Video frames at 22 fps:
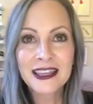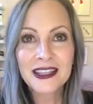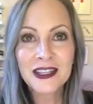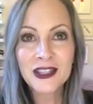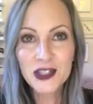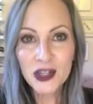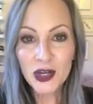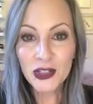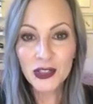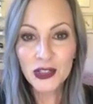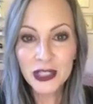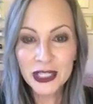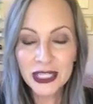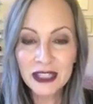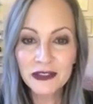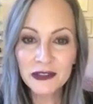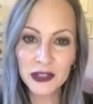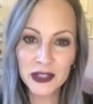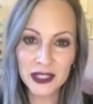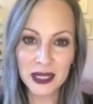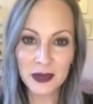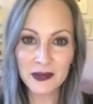You start
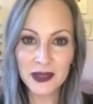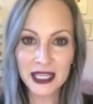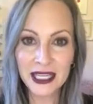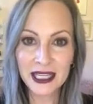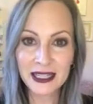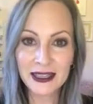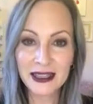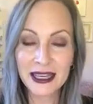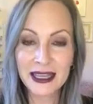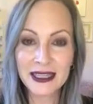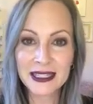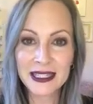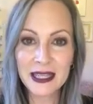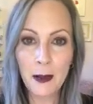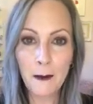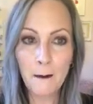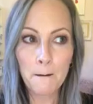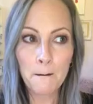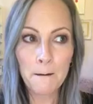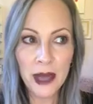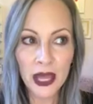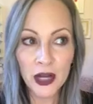looking for something that's
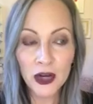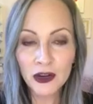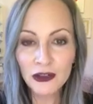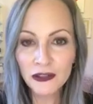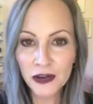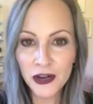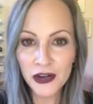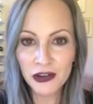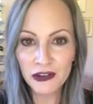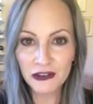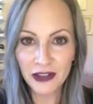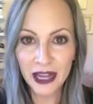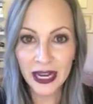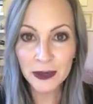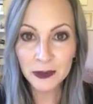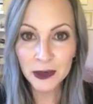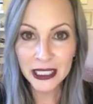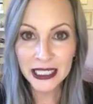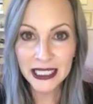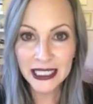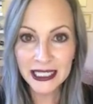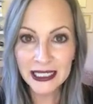better for your
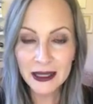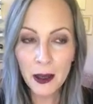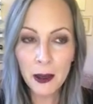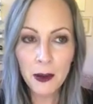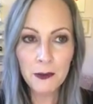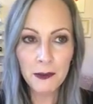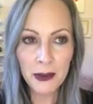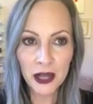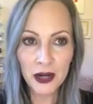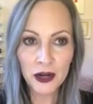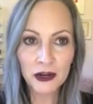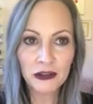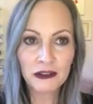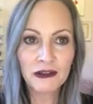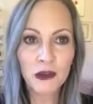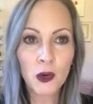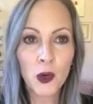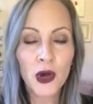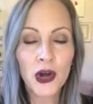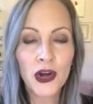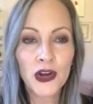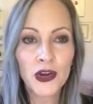family, better
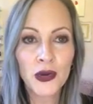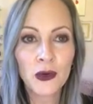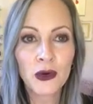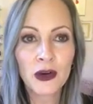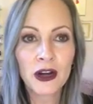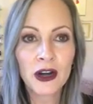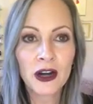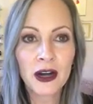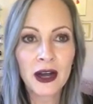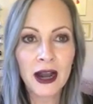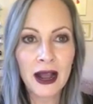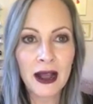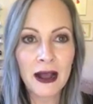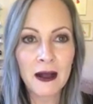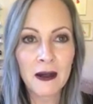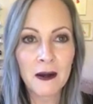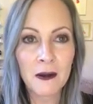for your